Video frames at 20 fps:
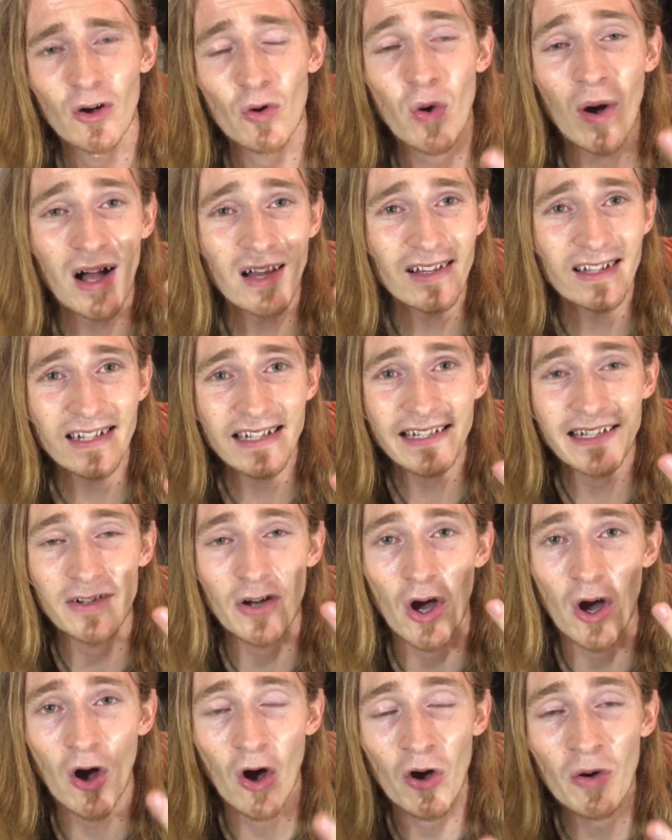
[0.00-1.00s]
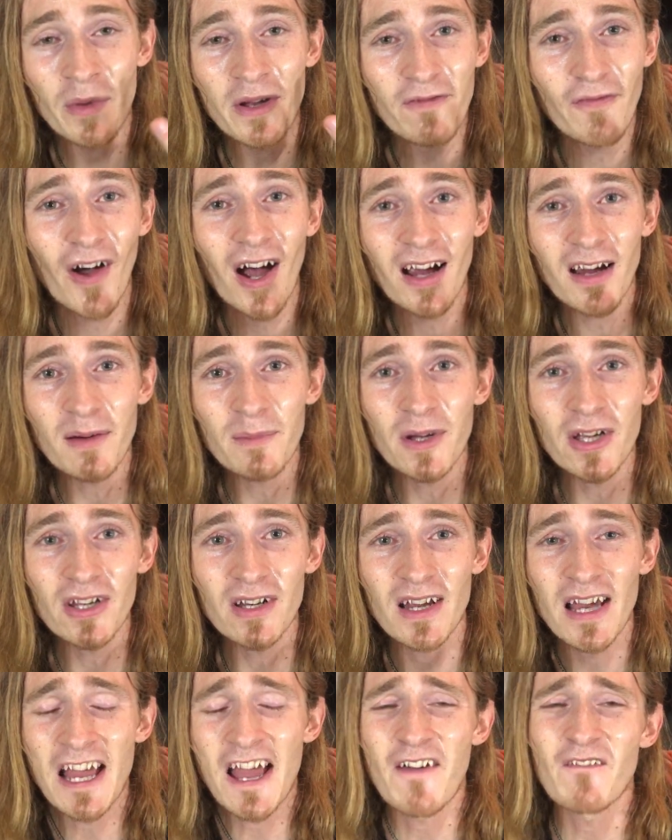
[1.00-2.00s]
quality in home
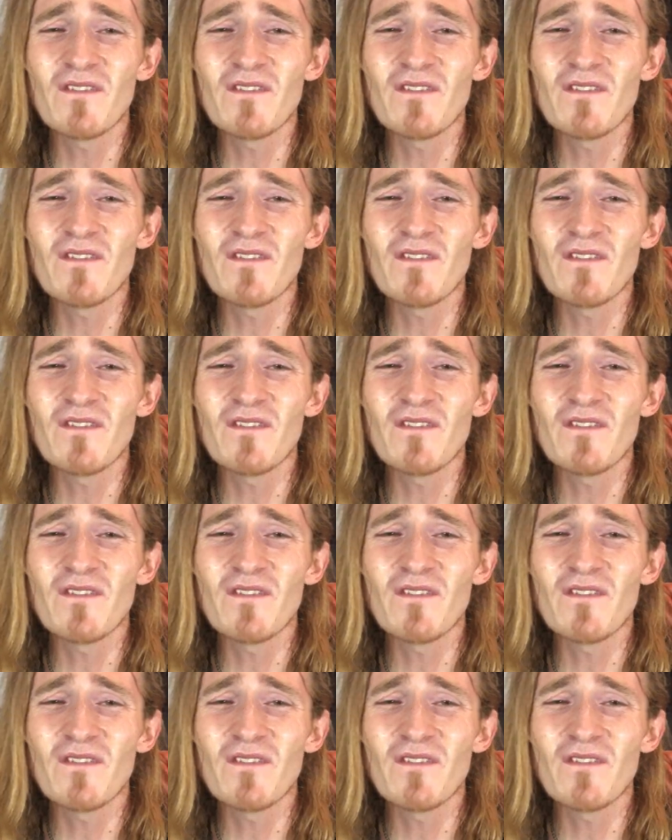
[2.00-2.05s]
environment